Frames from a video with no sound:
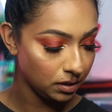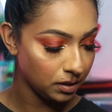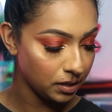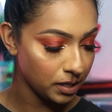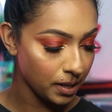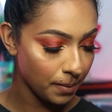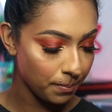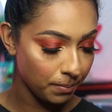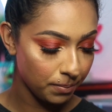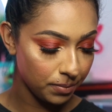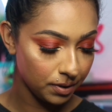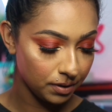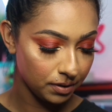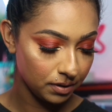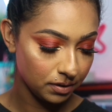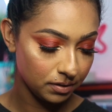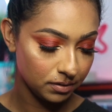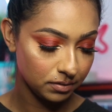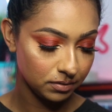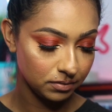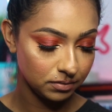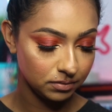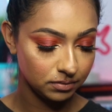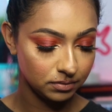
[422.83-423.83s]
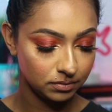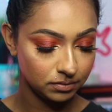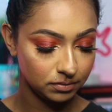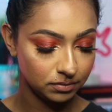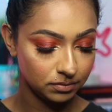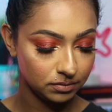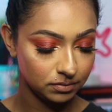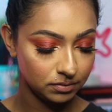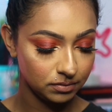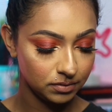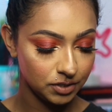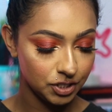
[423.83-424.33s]
lip,
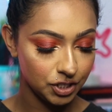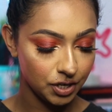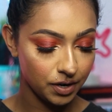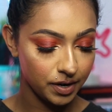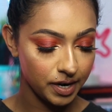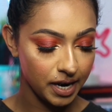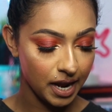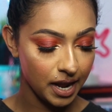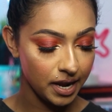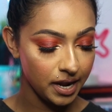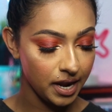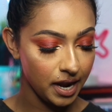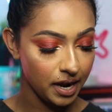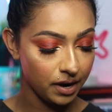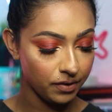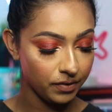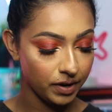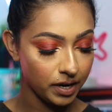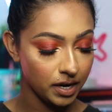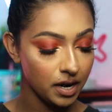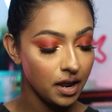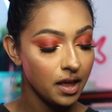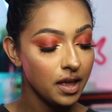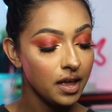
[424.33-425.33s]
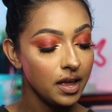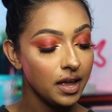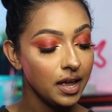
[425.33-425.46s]
sorry, I can't read.